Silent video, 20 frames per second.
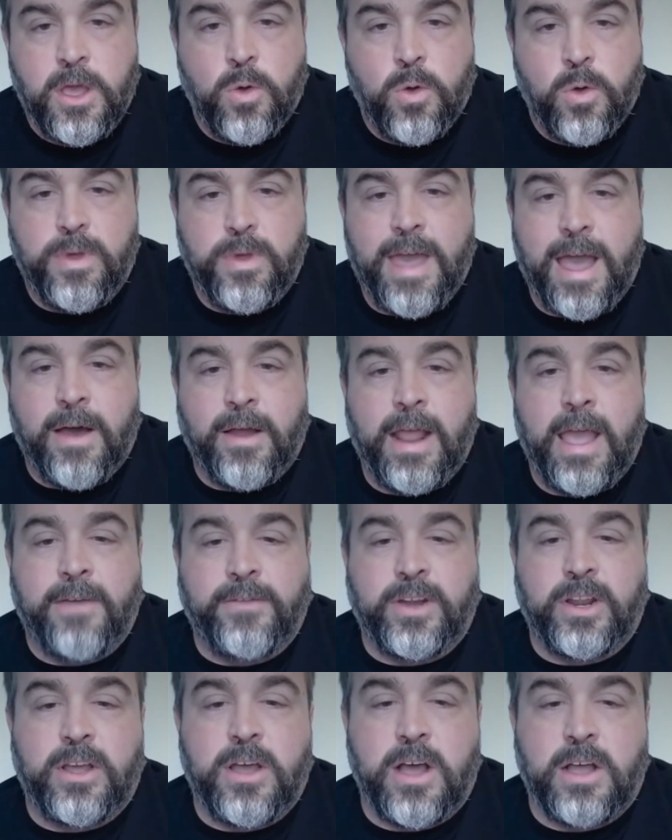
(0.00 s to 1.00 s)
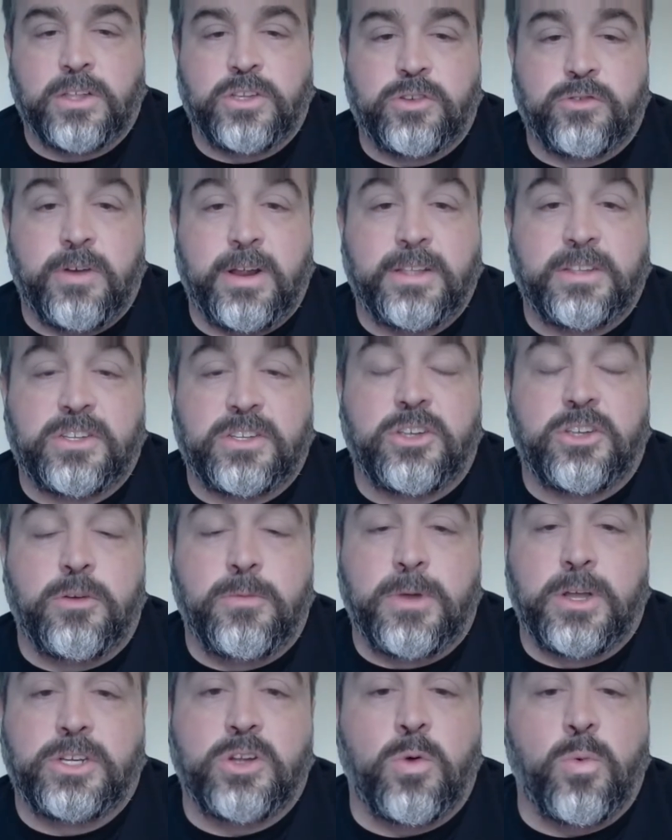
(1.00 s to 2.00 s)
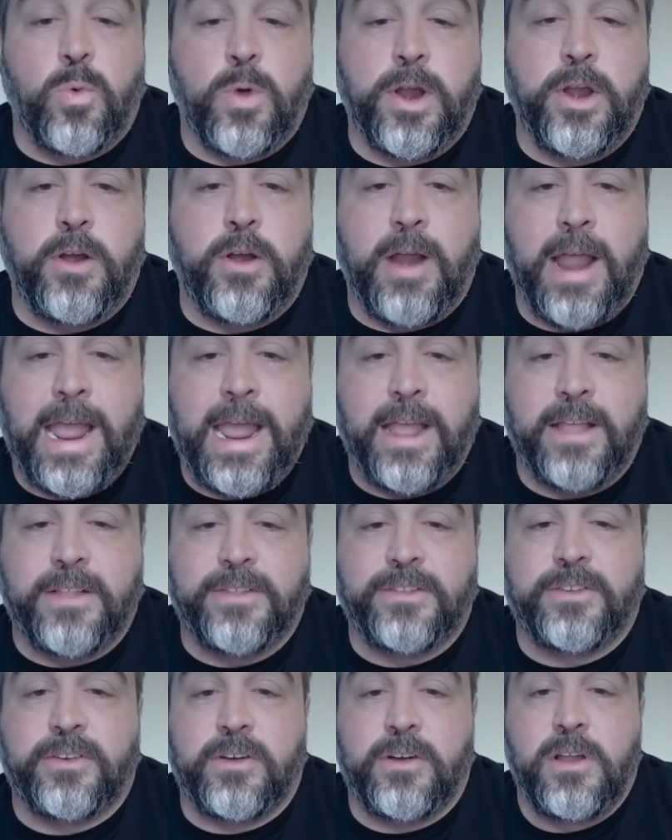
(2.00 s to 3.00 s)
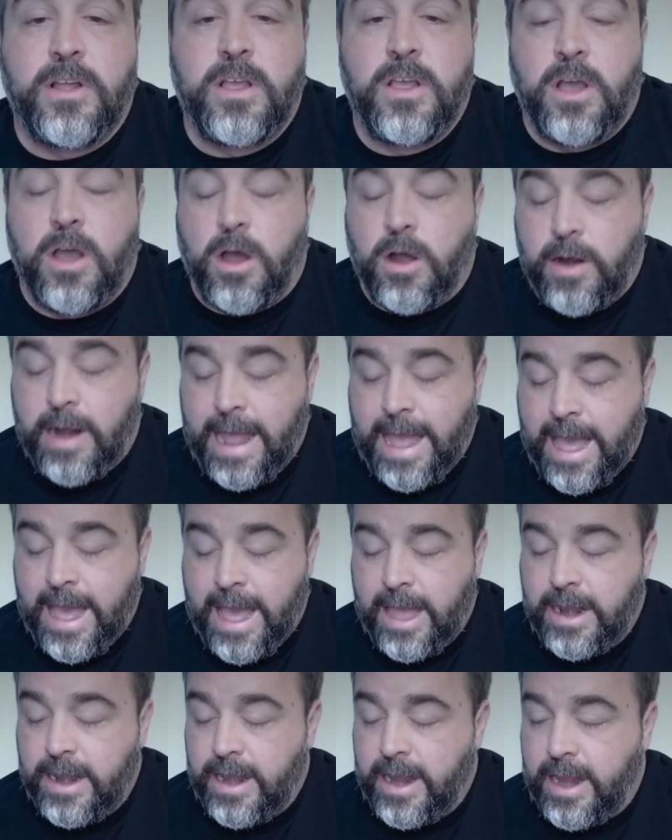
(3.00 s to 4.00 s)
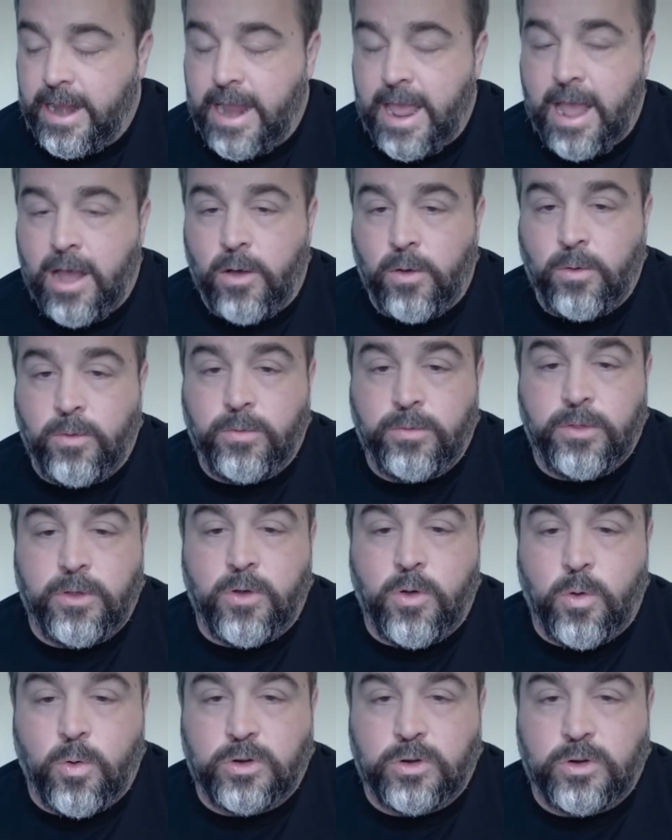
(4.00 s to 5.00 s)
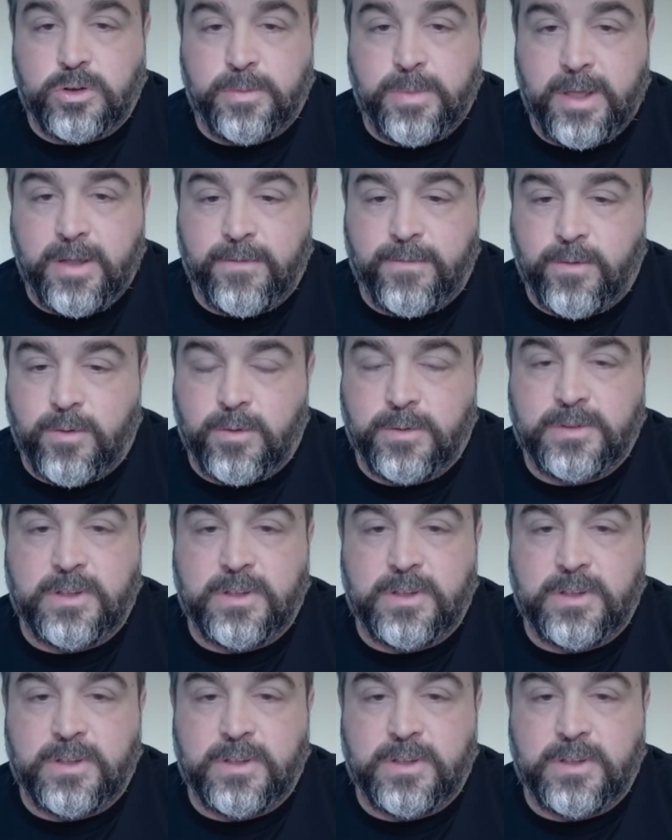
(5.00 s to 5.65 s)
without having to concentrate so much on where your hands are at and how the chords are being formed.